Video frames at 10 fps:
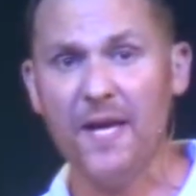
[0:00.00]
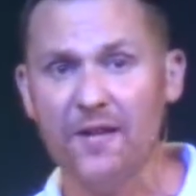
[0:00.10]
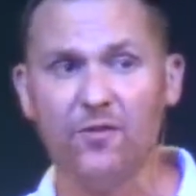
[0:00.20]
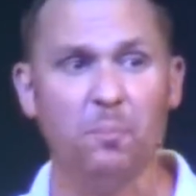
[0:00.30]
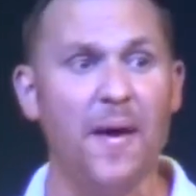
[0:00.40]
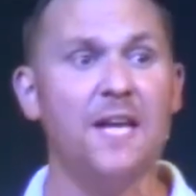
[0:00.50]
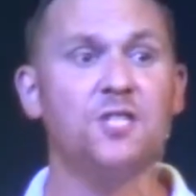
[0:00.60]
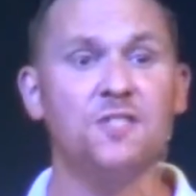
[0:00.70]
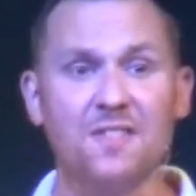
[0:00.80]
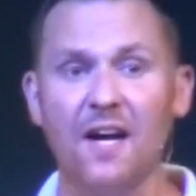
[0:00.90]
peace,
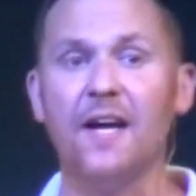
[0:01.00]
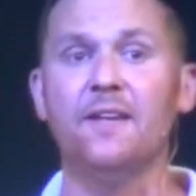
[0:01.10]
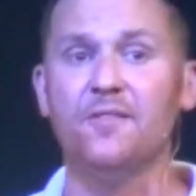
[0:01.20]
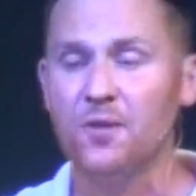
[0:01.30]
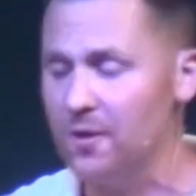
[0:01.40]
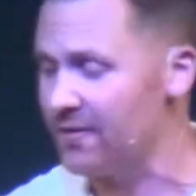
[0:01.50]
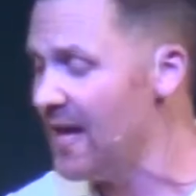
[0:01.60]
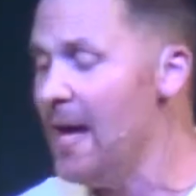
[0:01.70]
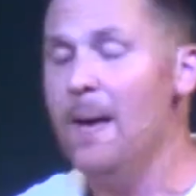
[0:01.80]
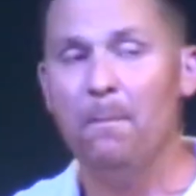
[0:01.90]
patience, kindness, goodness,
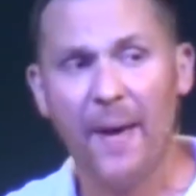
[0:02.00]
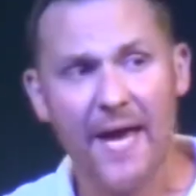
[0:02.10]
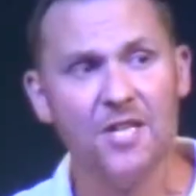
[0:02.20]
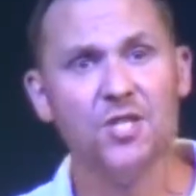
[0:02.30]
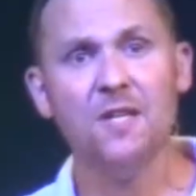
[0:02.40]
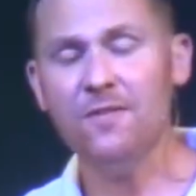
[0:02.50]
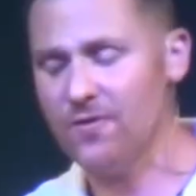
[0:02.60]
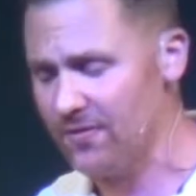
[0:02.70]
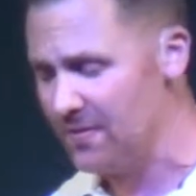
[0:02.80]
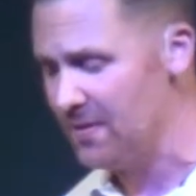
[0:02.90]

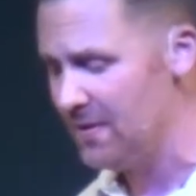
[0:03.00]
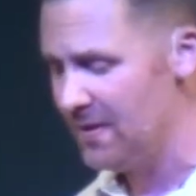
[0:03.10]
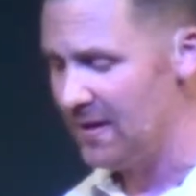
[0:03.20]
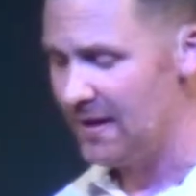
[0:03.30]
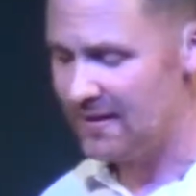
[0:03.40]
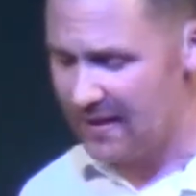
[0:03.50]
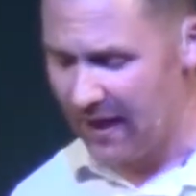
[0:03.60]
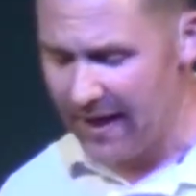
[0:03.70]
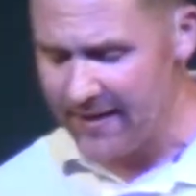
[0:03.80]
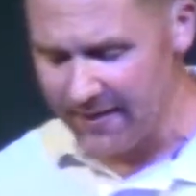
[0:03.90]
patience and
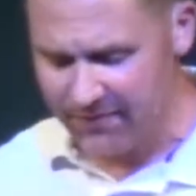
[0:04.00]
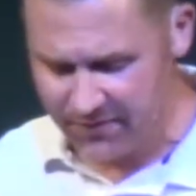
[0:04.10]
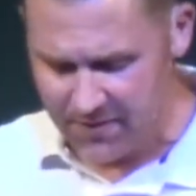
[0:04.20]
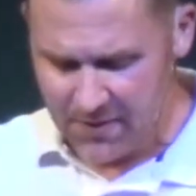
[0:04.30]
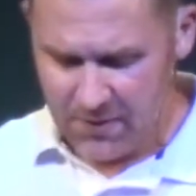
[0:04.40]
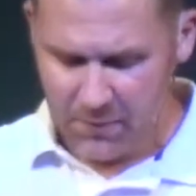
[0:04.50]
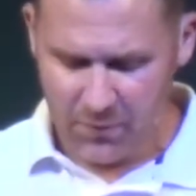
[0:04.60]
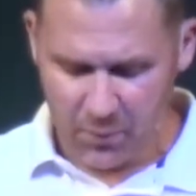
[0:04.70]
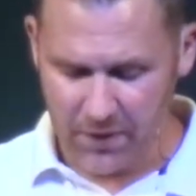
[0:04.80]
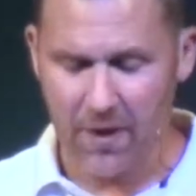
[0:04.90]
kindness
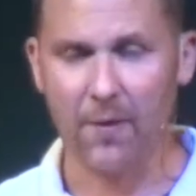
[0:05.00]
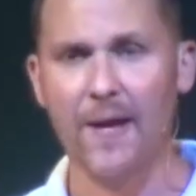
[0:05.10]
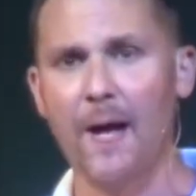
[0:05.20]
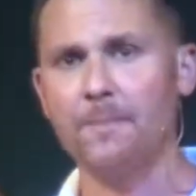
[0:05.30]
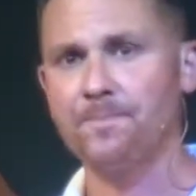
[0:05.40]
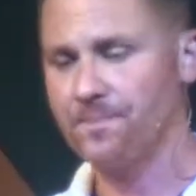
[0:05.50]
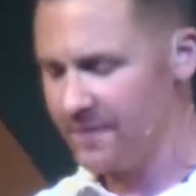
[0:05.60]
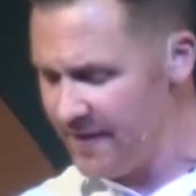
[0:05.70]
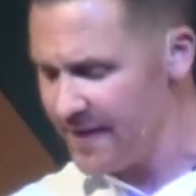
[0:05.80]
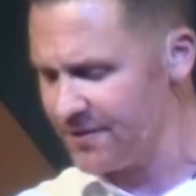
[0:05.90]
with one another. Now,
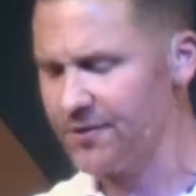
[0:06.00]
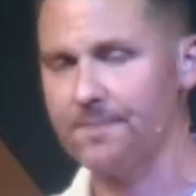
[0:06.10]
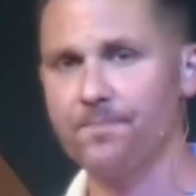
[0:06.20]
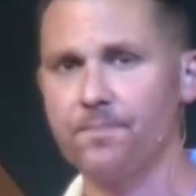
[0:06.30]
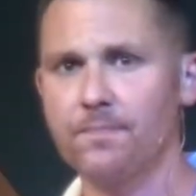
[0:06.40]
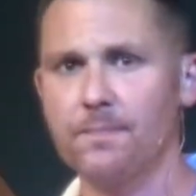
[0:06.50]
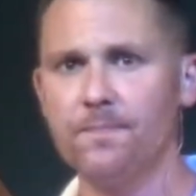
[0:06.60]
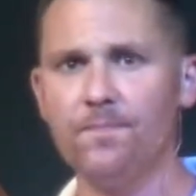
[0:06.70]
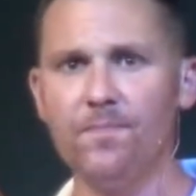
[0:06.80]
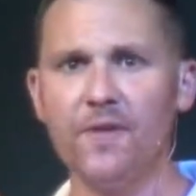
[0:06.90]
this
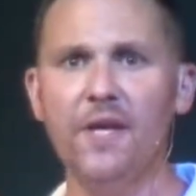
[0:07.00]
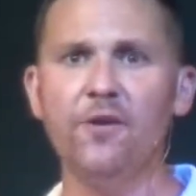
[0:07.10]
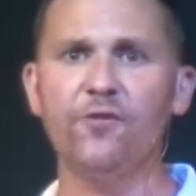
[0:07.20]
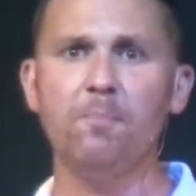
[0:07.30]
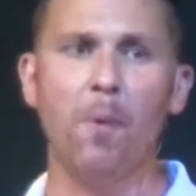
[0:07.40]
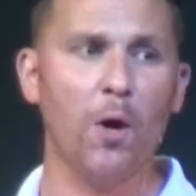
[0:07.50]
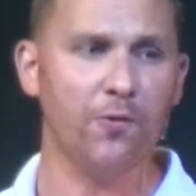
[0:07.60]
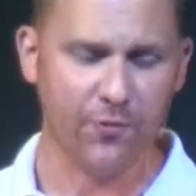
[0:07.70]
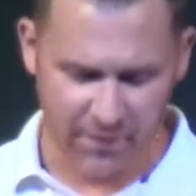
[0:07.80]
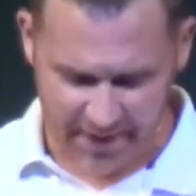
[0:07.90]
is
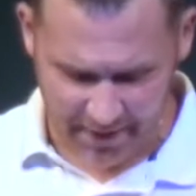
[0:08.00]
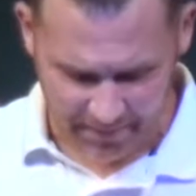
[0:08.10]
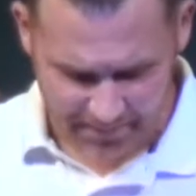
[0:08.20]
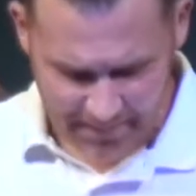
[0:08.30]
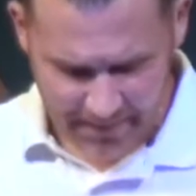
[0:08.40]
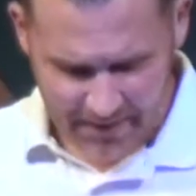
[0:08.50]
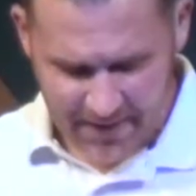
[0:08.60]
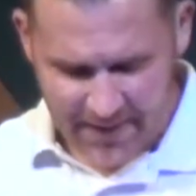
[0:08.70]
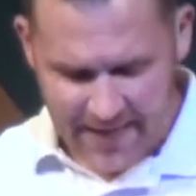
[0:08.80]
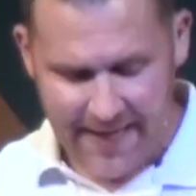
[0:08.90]
Mark Servideo.
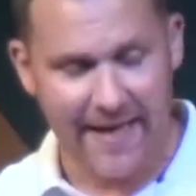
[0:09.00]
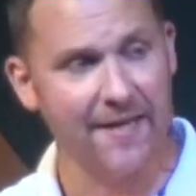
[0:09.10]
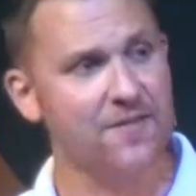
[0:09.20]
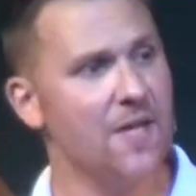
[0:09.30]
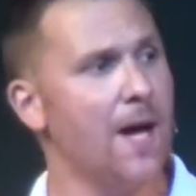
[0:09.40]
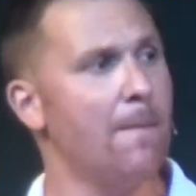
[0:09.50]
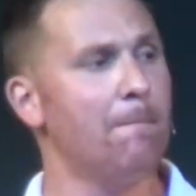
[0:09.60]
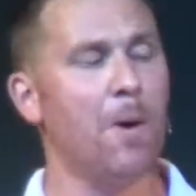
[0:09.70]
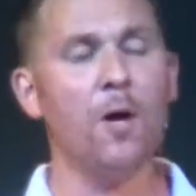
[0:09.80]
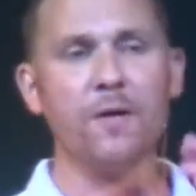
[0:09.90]
And
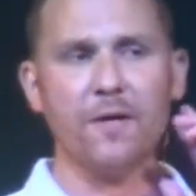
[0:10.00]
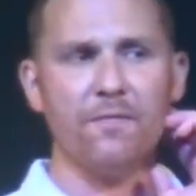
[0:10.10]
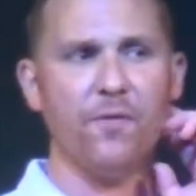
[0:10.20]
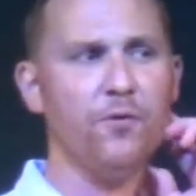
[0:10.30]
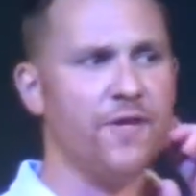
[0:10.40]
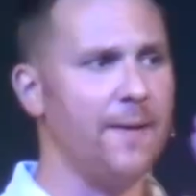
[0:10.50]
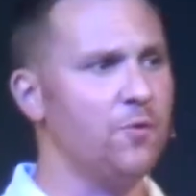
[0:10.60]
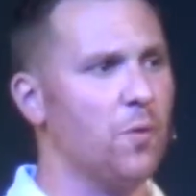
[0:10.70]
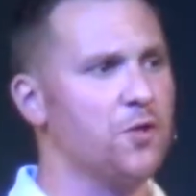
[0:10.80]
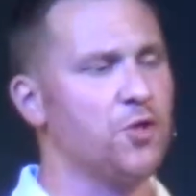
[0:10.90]
Mark first
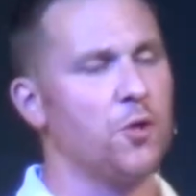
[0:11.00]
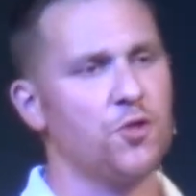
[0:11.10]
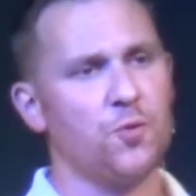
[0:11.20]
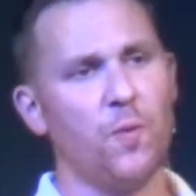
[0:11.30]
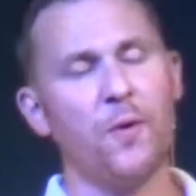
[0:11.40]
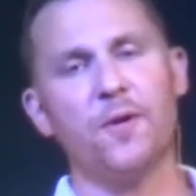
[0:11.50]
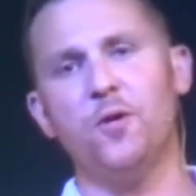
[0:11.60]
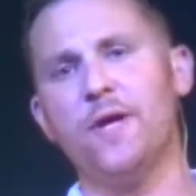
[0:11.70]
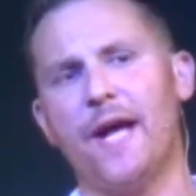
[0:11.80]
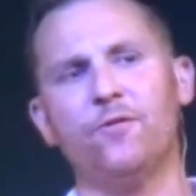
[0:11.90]
came to our church. We were in
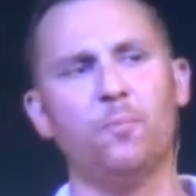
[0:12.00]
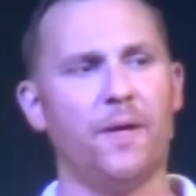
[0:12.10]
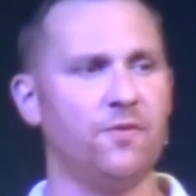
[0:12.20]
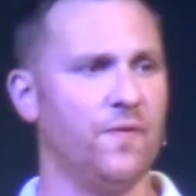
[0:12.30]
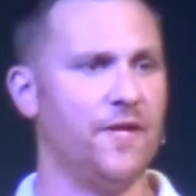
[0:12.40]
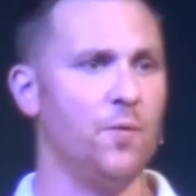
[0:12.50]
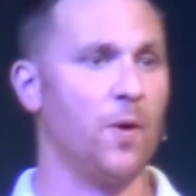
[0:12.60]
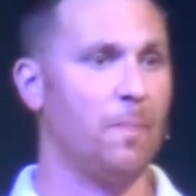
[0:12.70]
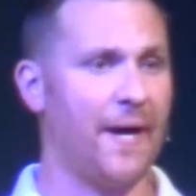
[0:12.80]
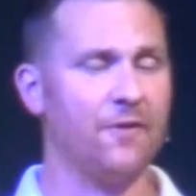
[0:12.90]
Newcastle, Pennsylvania. We
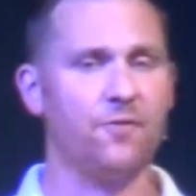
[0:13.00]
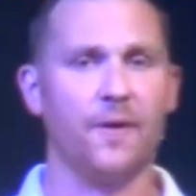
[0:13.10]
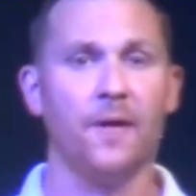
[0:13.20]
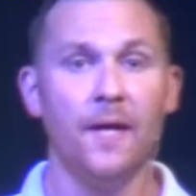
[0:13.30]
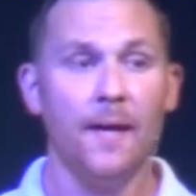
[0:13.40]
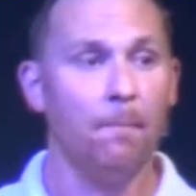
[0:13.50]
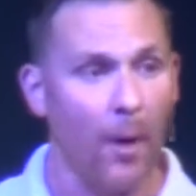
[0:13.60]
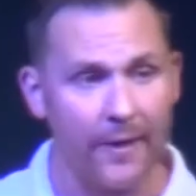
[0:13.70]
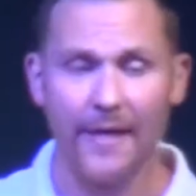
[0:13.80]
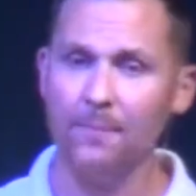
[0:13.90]
were a pastor there.
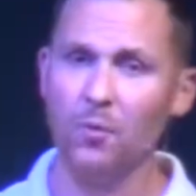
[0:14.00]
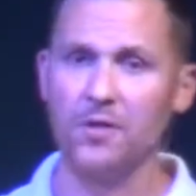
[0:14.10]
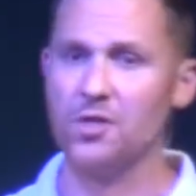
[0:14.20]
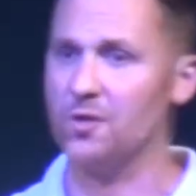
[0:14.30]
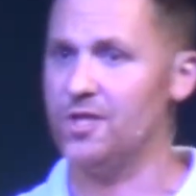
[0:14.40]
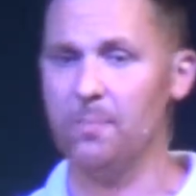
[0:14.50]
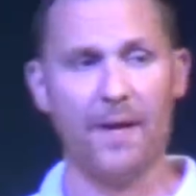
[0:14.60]
Mark came to our church. He